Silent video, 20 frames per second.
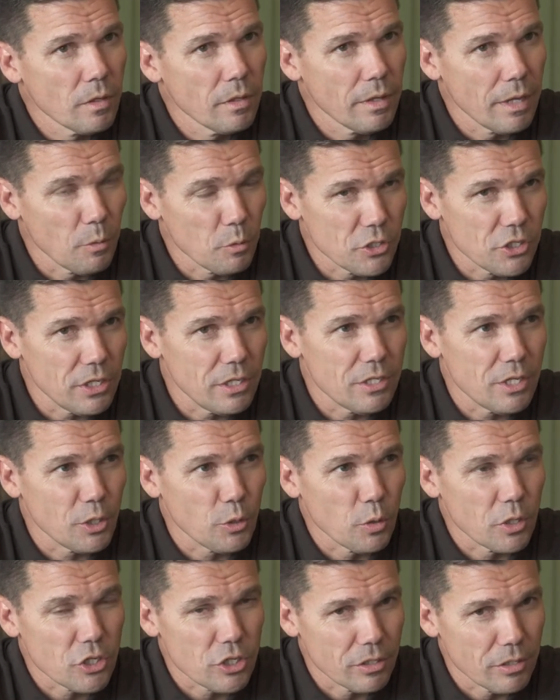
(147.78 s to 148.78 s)
That was the easy
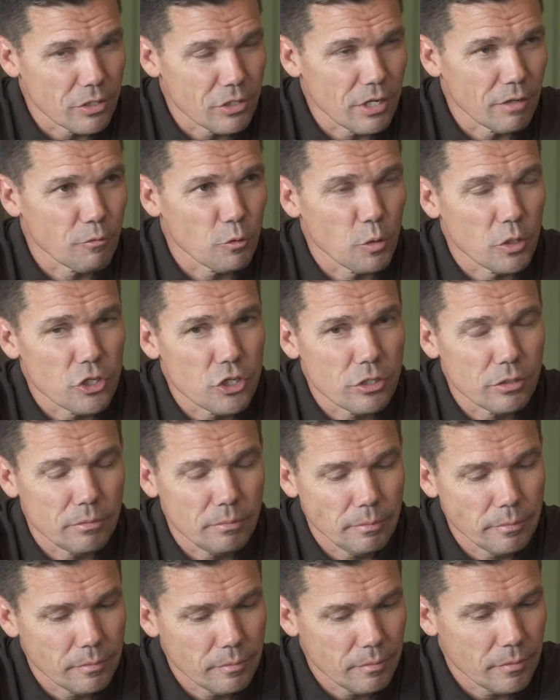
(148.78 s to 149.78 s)
question, the tough question.
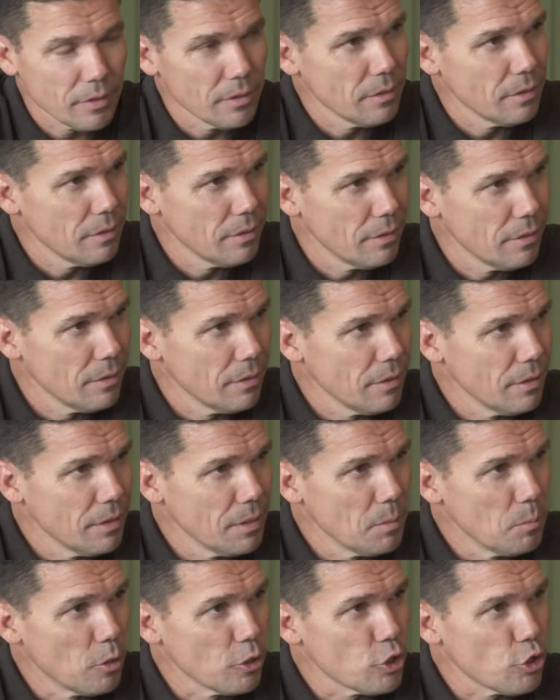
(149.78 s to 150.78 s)

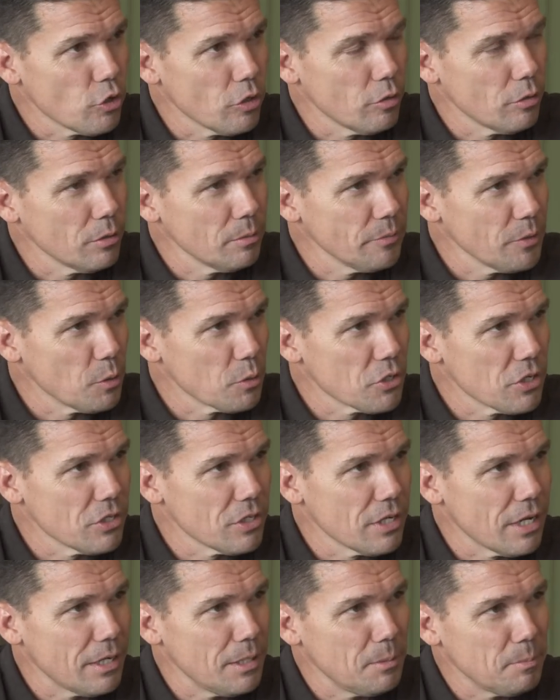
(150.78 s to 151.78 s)
Montreal or
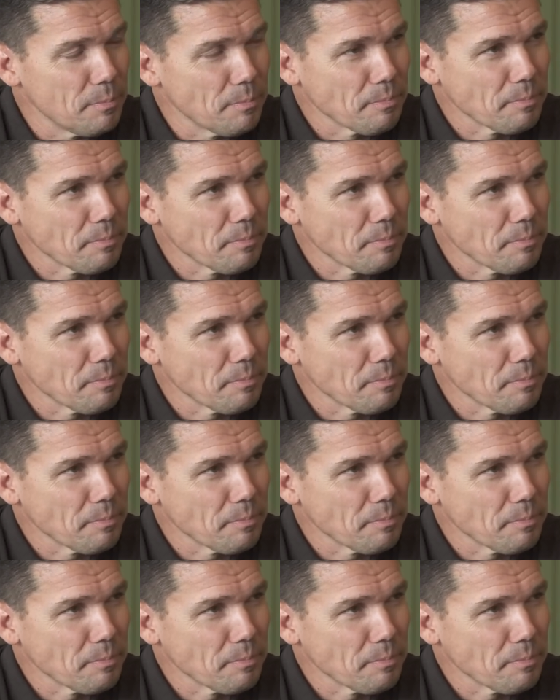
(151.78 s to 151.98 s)
Cincinnati?